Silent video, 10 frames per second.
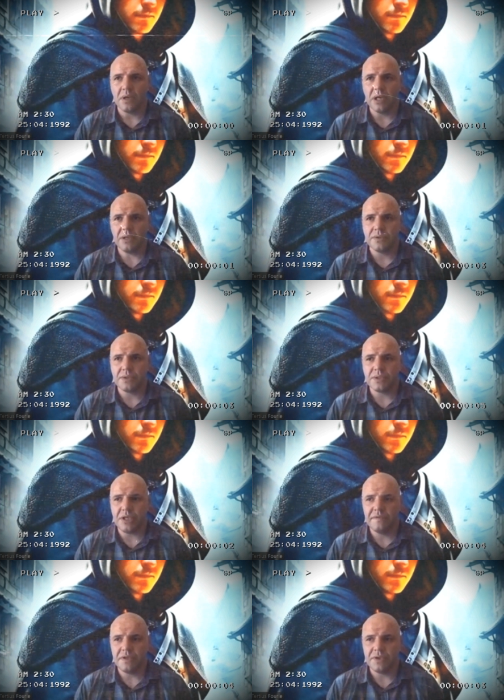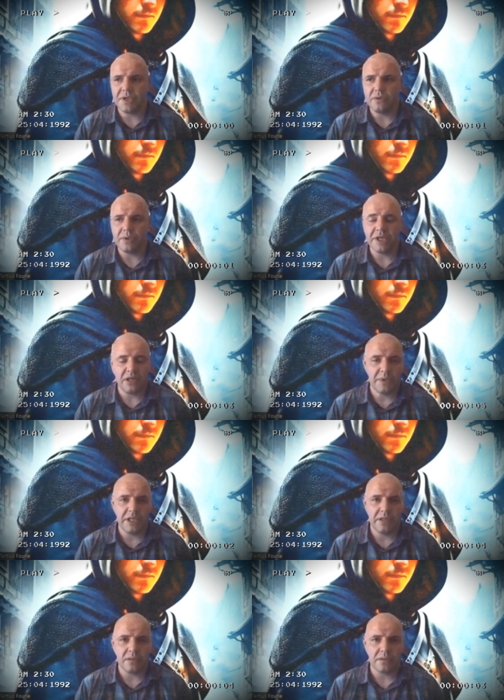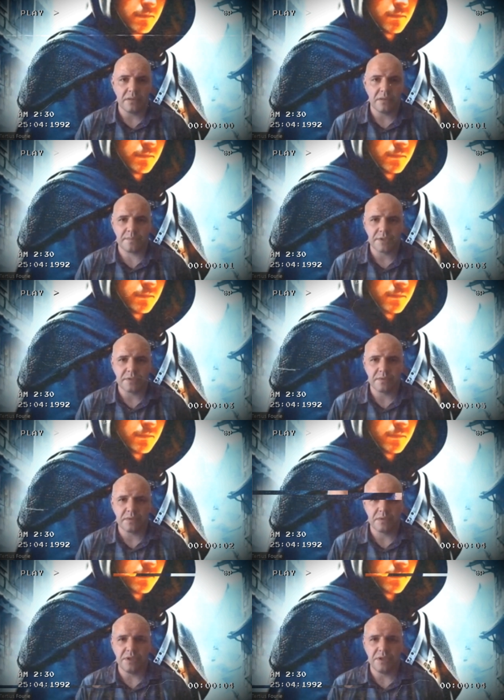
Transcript: And even though he had many hardships,